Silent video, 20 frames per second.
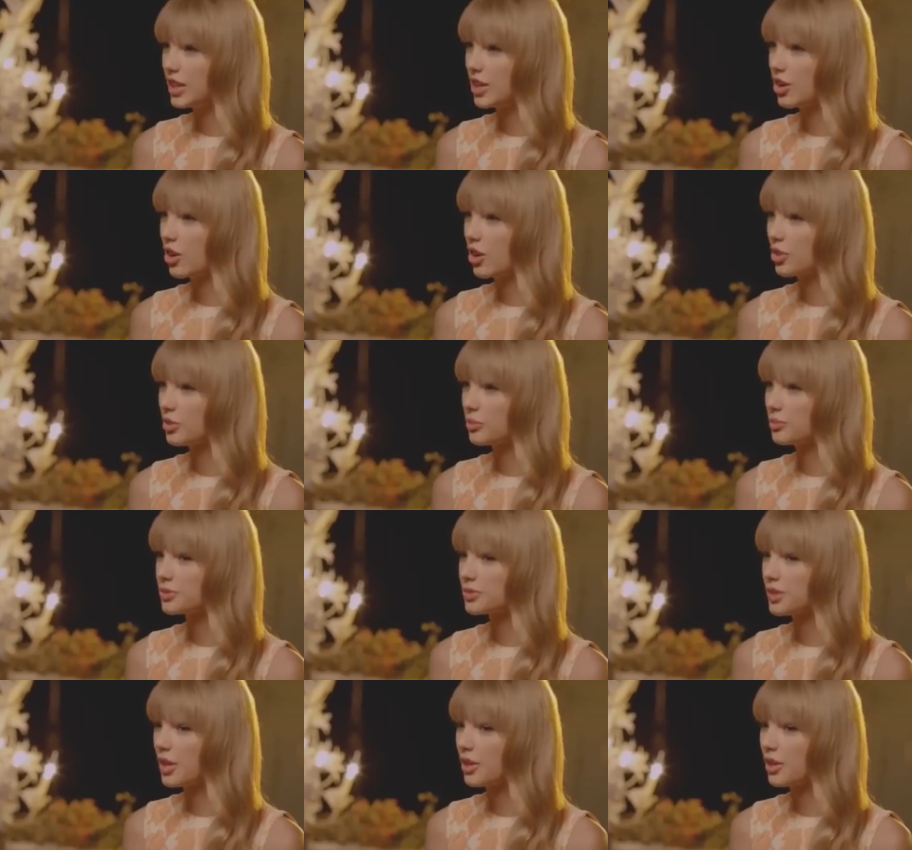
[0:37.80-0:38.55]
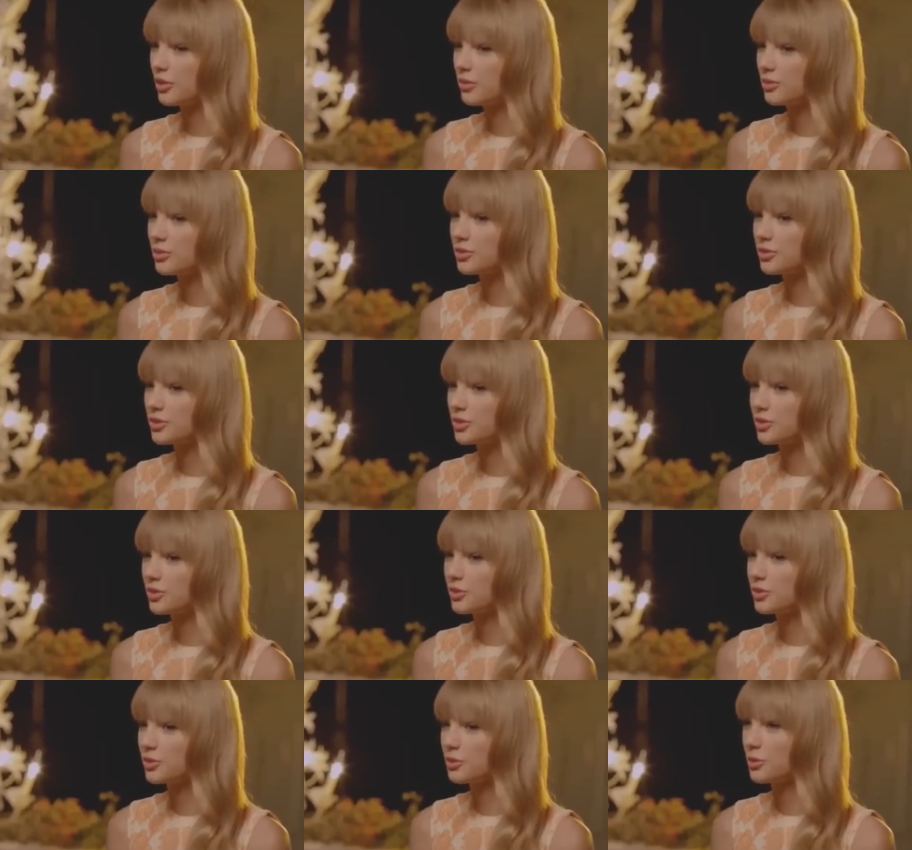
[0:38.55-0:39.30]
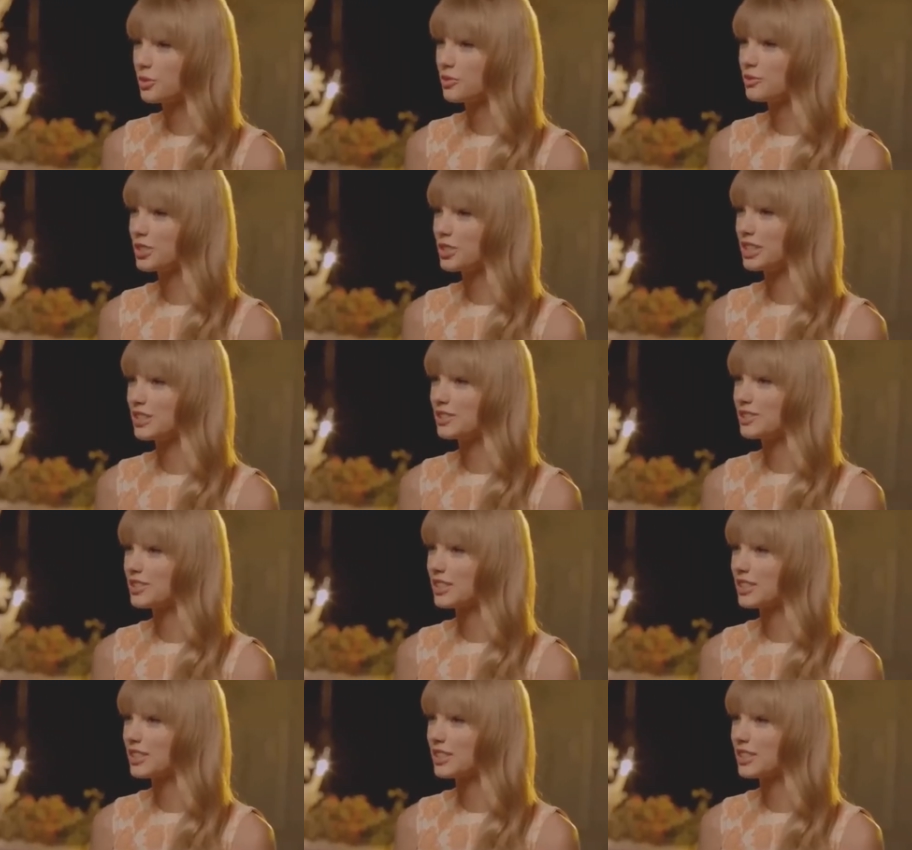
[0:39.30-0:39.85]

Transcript: bad actors using AI to hurt